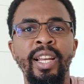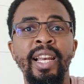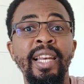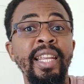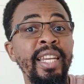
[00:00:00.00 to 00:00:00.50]

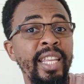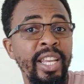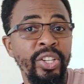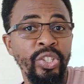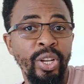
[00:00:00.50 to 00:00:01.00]

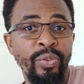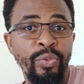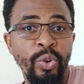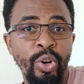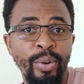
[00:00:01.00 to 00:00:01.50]
Lineation
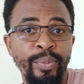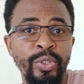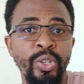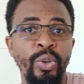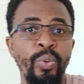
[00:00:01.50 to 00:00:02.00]

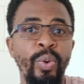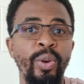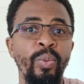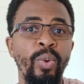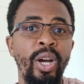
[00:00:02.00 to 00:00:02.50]
forms when
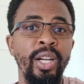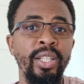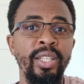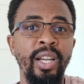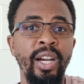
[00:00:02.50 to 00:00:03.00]

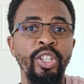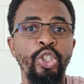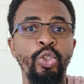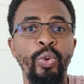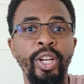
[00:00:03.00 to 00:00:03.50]
rocks are
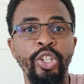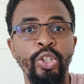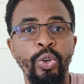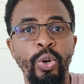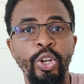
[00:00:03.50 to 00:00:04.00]

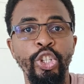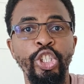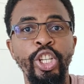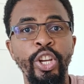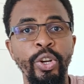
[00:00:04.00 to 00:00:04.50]
stretched or
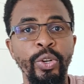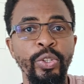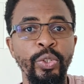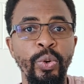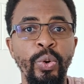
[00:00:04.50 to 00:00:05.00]
sheared,
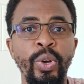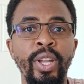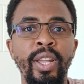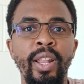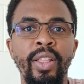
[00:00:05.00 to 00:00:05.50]
so
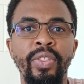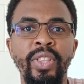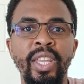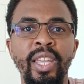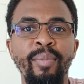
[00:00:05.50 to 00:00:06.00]

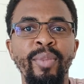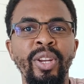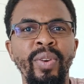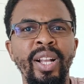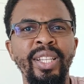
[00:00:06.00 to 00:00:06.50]
the
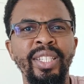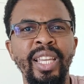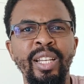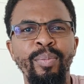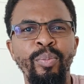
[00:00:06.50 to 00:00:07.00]
minerals
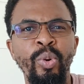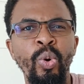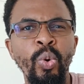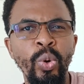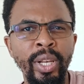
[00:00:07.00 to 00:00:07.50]
get
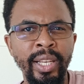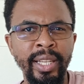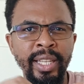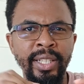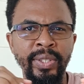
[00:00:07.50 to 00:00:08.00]

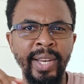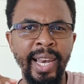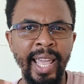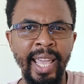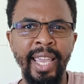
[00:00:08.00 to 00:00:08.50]
pulled into
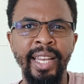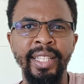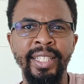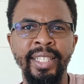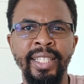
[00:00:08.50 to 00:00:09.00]

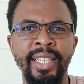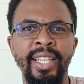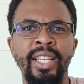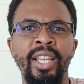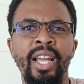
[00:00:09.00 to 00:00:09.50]
lines,
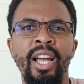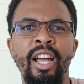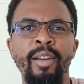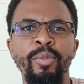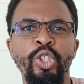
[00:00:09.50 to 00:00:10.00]

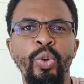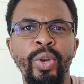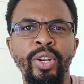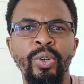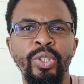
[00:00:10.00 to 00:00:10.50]

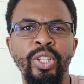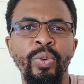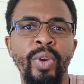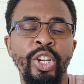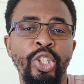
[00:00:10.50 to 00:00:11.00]
showing us the
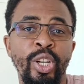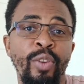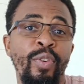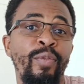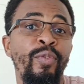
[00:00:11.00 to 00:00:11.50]
direction
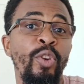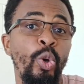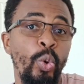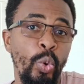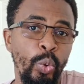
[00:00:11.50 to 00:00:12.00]
of
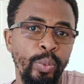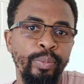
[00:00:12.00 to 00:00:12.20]
flow.